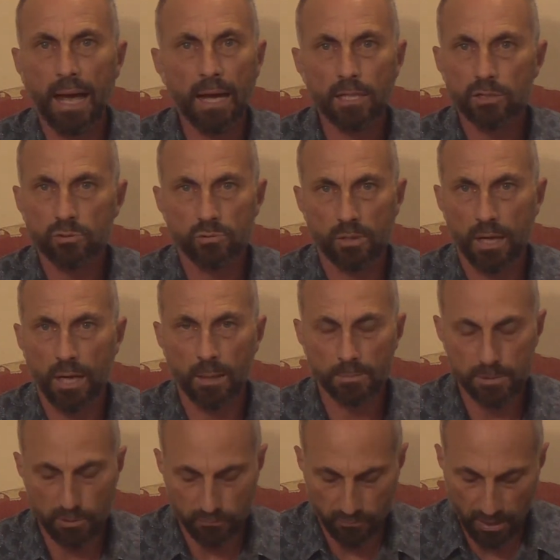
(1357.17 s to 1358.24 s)
actual
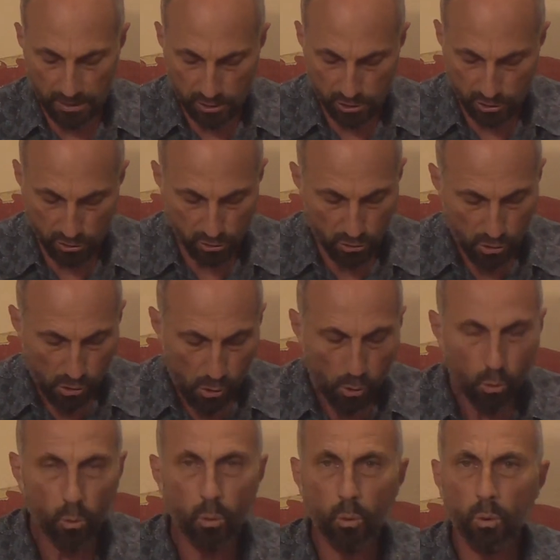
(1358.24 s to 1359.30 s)
observation
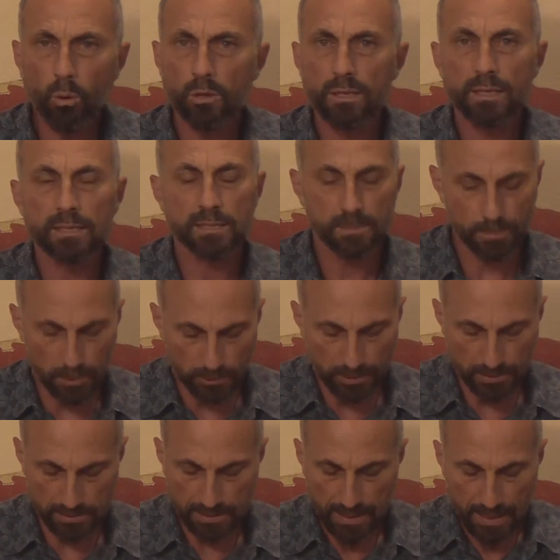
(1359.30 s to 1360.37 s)
or
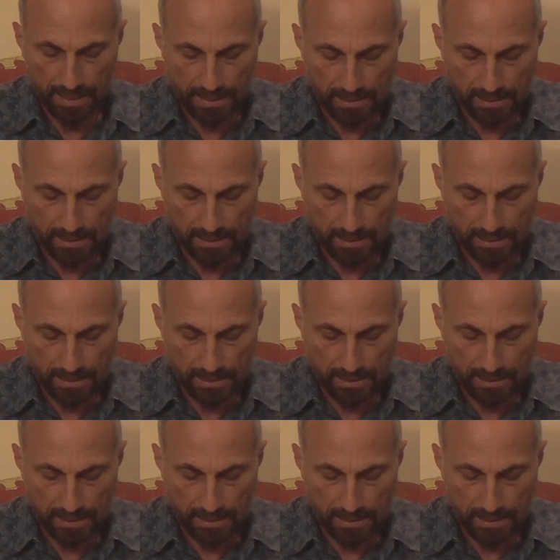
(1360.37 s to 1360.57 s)
experience.